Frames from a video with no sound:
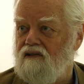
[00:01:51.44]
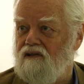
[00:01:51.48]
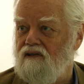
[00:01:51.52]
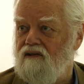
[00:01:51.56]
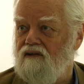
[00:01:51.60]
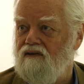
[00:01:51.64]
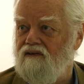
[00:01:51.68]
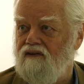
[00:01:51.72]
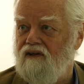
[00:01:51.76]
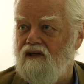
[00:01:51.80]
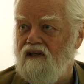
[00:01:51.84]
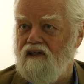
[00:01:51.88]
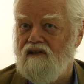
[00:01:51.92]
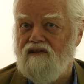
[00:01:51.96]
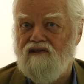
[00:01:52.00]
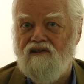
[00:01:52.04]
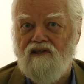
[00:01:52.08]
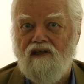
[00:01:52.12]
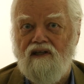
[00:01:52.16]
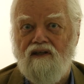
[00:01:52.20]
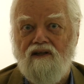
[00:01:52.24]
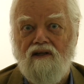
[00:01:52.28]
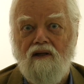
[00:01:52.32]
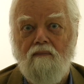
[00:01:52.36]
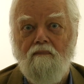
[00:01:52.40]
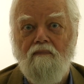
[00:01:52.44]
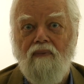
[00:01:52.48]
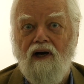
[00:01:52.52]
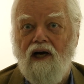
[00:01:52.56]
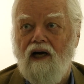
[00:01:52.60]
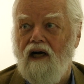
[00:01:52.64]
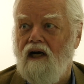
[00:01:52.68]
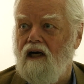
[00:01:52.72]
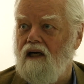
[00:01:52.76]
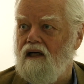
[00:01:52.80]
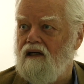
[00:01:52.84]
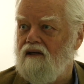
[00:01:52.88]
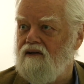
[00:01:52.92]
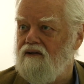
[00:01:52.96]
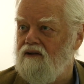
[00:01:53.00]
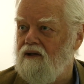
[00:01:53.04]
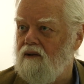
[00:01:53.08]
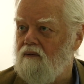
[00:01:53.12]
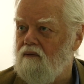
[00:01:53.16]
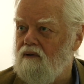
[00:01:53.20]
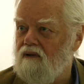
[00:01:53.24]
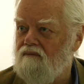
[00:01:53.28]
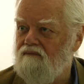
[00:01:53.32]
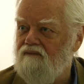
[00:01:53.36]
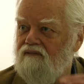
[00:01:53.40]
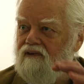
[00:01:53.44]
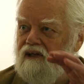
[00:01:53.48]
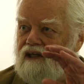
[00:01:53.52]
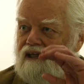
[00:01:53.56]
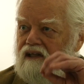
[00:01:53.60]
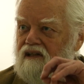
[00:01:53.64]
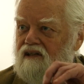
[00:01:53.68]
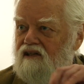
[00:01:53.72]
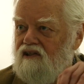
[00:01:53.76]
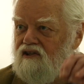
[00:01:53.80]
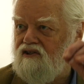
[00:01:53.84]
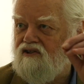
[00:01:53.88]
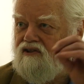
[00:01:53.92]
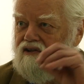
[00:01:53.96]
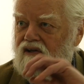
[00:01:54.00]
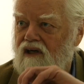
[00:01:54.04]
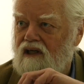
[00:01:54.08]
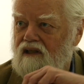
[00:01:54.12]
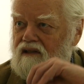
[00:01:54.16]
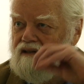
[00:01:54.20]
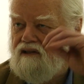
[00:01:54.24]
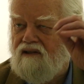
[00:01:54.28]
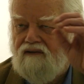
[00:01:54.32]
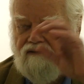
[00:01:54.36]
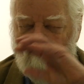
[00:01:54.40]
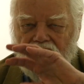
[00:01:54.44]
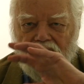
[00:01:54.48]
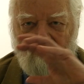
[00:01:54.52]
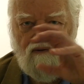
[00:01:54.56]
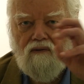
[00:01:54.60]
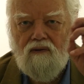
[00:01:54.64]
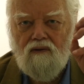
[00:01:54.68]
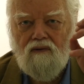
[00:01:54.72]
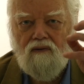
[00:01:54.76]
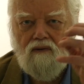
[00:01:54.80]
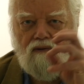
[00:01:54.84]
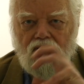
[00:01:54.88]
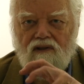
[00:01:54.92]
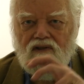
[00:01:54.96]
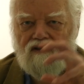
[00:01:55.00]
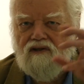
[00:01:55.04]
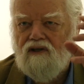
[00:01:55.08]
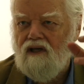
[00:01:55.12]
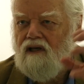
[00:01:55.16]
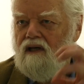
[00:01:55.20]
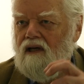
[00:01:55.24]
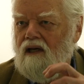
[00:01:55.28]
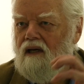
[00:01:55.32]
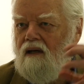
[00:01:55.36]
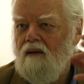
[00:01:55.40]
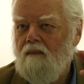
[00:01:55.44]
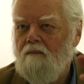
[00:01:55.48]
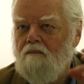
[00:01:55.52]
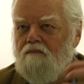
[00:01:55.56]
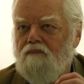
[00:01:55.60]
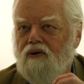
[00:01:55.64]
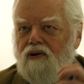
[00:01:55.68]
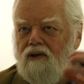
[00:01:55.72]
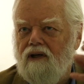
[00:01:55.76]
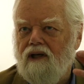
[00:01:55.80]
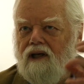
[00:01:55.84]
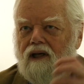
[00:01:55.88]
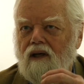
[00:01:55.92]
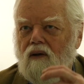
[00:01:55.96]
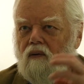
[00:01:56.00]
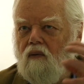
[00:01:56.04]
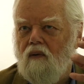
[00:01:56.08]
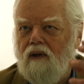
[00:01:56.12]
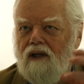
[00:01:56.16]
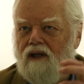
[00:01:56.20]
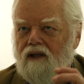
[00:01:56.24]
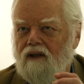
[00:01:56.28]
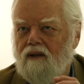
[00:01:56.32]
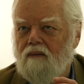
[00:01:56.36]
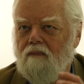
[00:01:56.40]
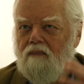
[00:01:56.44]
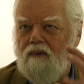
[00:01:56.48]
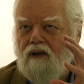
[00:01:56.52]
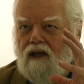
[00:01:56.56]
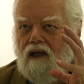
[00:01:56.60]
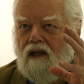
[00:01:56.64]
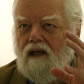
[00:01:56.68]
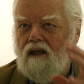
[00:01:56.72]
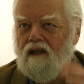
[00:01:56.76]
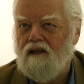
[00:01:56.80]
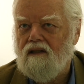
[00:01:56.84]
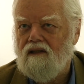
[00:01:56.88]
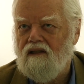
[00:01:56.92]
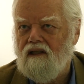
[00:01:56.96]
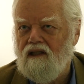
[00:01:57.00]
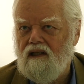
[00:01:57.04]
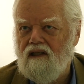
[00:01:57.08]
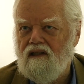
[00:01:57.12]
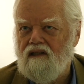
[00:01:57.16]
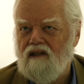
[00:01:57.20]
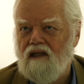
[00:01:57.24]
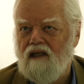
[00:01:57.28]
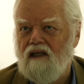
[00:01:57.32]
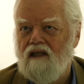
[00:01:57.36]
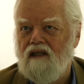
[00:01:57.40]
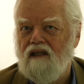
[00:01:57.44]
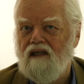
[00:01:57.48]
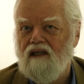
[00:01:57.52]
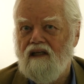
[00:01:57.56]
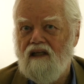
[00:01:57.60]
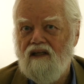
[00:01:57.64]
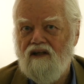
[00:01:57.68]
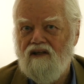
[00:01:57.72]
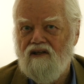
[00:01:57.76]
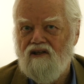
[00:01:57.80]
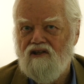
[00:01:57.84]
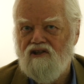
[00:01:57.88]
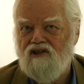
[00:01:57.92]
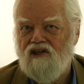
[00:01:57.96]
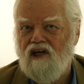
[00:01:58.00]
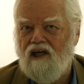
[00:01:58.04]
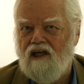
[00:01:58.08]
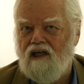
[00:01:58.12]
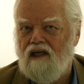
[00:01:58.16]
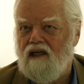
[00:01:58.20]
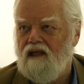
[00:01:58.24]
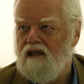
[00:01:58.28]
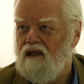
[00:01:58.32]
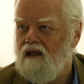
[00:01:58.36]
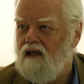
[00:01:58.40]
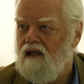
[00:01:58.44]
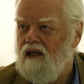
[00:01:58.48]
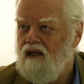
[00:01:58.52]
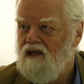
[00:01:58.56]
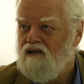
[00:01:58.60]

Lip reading: and things in the bark. They were very destructive. They were always pulling away the bark and eating it in the shade.